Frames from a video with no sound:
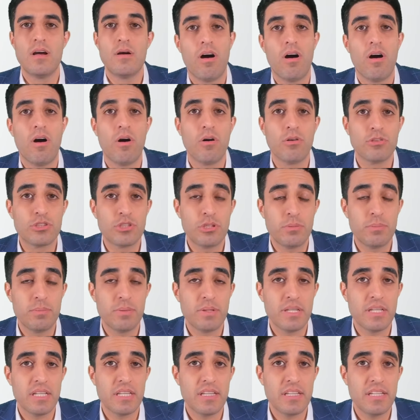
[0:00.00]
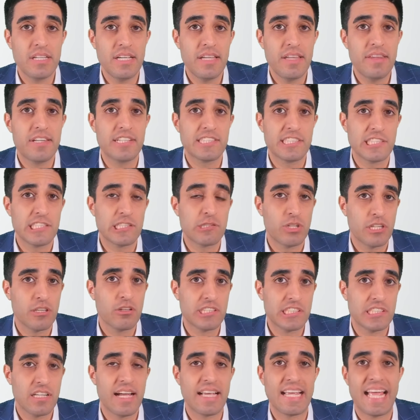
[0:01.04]
Ultimately, this is what it
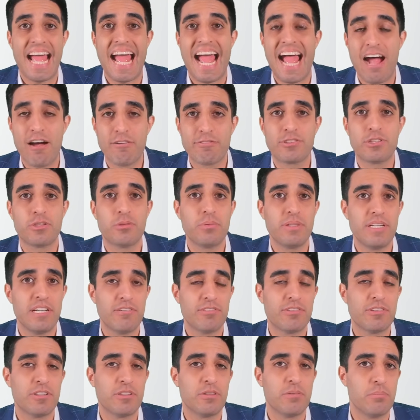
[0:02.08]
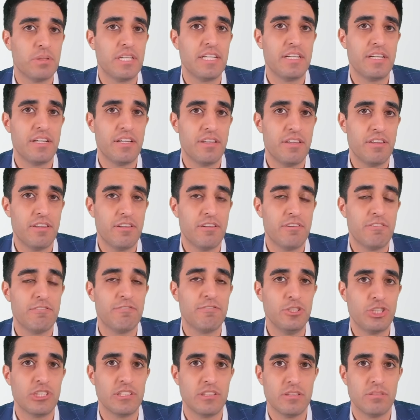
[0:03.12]
looks like after we have completed the
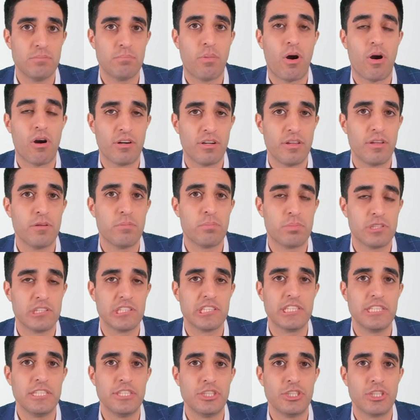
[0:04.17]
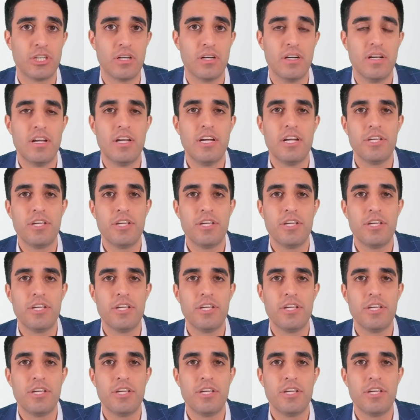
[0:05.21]
fusion part of the procedure.